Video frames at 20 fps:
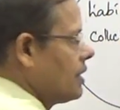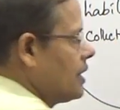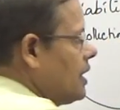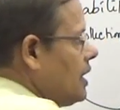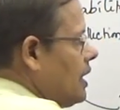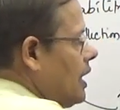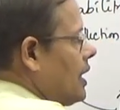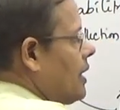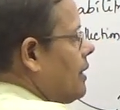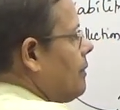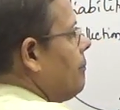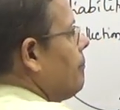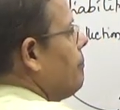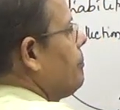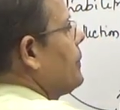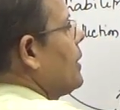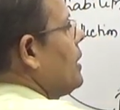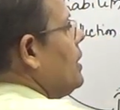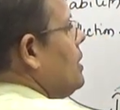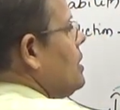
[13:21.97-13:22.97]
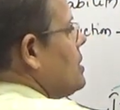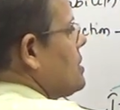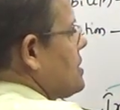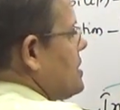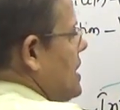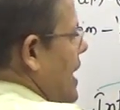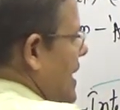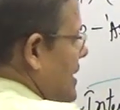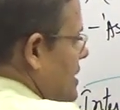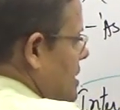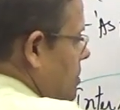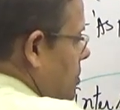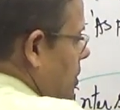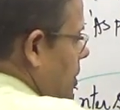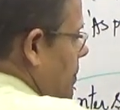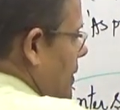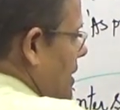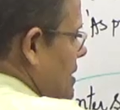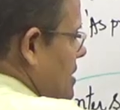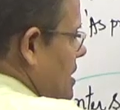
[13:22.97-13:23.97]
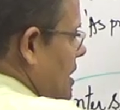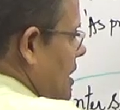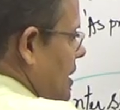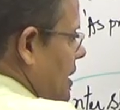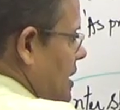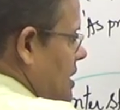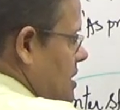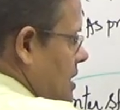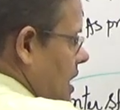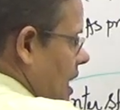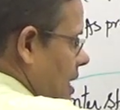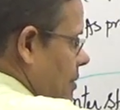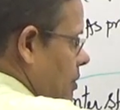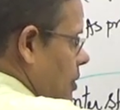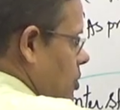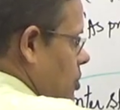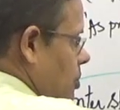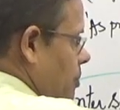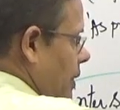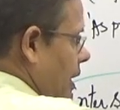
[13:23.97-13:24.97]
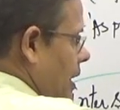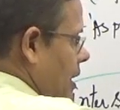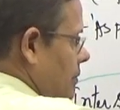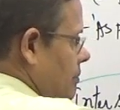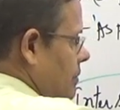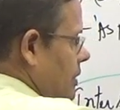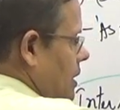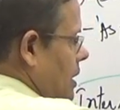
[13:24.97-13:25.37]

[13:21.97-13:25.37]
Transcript: here taxable person is liable to pay,